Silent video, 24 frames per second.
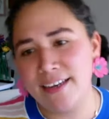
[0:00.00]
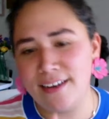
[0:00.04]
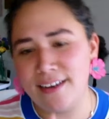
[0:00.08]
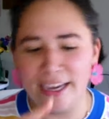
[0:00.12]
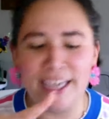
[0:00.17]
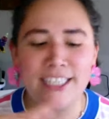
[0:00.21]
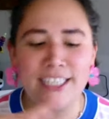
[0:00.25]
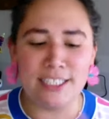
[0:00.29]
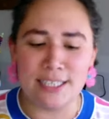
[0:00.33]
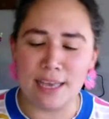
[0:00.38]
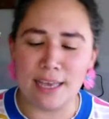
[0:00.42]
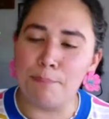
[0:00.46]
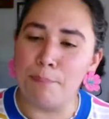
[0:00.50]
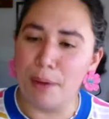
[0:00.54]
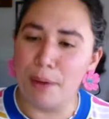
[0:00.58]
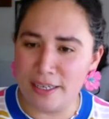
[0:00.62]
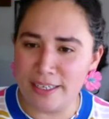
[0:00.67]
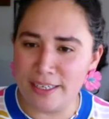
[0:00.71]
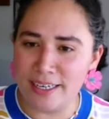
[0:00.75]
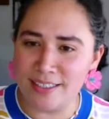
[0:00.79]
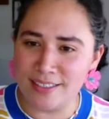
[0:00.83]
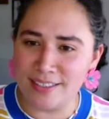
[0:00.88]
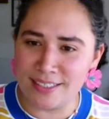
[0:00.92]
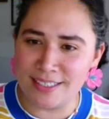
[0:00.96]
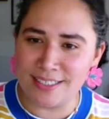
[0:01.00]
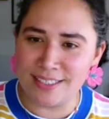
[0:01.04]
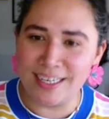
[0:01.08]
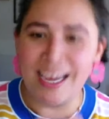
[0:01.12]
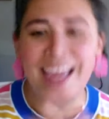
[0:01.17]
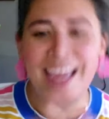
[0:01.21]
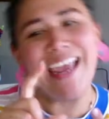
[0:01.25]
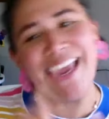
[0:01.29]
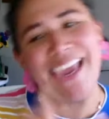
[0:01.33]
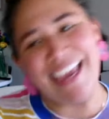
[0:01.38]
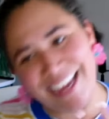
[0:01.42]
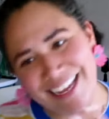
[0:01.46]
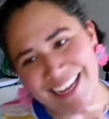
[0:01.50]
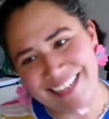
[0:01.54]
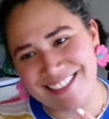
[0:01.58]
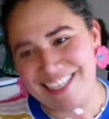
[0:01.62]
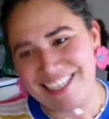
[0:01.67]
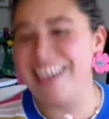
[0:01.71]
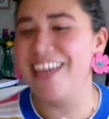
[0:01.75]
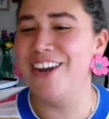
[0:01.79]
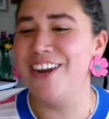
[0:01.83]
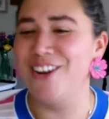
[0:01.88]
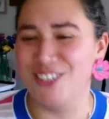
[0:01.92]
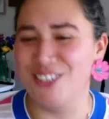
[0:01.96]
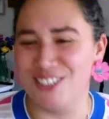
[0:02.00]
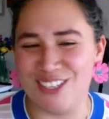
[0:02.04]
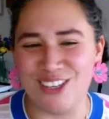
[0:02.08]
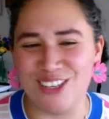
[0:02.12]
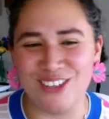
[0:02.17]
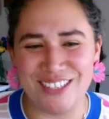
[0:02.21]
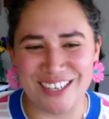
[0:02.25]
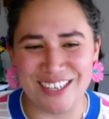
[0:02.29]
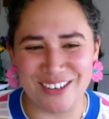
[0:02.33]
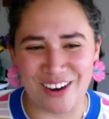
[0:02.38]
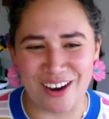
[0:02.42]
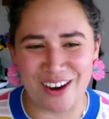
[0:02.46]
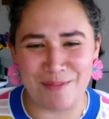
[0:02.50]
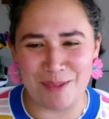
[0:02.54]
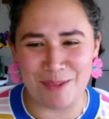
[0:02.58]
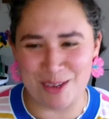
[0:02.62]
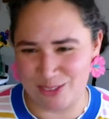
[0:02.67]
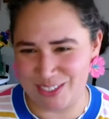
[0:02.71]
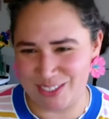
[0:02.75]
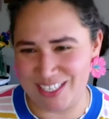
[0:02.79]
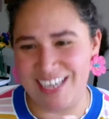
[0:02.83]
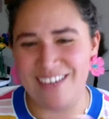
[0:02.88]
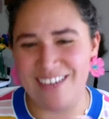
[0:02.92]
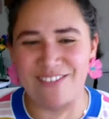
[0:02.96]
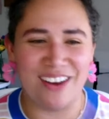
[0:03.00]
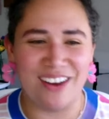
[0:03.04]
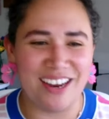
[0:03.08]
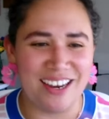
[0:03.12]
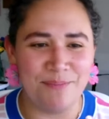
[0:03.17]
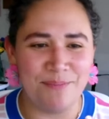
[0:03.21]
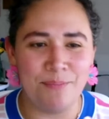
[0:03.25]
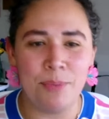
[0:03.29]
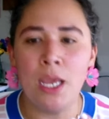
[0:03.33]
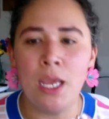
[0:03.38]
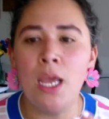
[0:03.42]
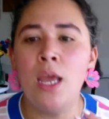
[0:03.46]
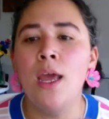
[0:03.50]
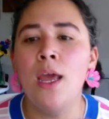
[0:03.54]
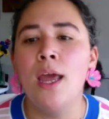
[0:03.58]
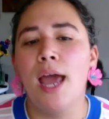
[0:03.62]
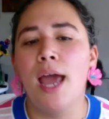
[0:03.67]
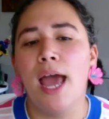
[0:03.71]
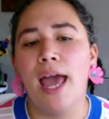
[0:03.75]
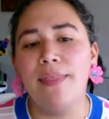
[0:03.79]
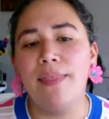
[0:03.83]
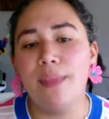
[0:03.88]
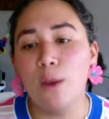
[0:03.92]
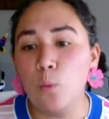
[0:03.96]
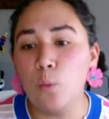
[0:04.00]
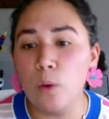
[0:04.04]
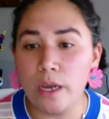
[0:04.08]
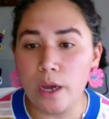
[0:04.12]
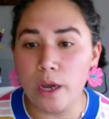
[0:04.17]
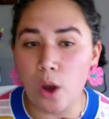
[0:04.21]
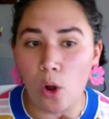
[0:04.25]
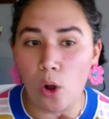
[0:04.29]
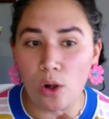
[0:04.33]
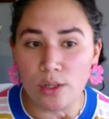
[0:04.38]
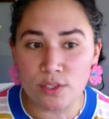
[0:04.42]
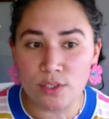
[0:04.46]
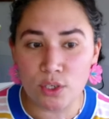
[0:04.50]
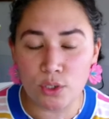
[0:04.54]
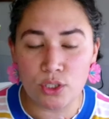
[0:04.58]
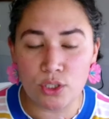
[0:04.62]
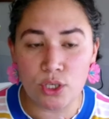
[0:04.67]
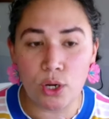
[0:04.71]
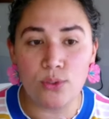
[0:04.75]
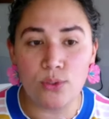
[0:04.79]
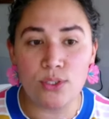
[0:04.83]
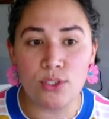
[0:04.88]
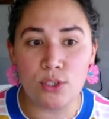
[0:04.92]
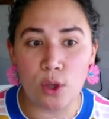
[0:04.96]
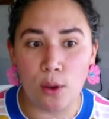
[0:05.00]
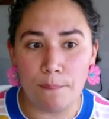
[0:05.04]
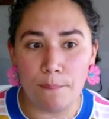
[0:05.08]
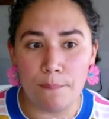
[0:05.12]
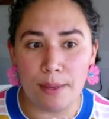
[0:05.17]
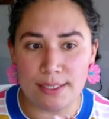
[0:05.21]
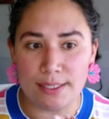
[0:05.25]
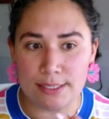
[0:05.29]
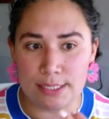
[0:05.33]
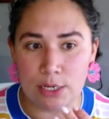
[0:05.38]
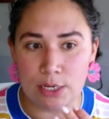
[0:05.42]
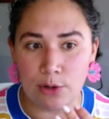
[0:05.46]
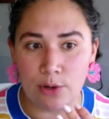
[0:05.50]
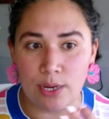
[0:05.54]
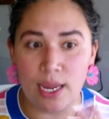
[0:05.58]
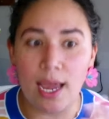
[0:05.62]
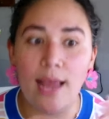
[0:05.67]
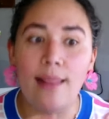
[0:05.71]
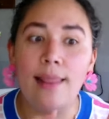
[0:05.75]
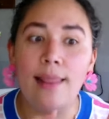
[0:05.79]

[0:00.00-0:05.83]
is abundant and can also degrade mucin, right? And then we also chose some bacteria